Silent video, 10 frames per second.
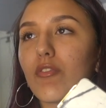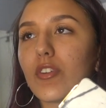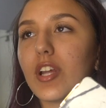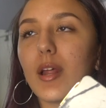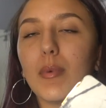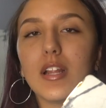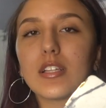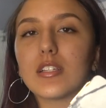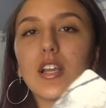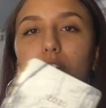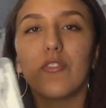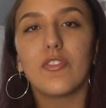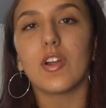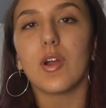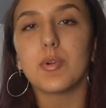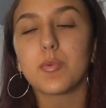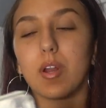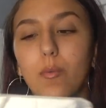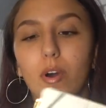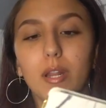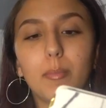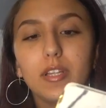for 10 minutes because I couldn't figure out which one I wanted.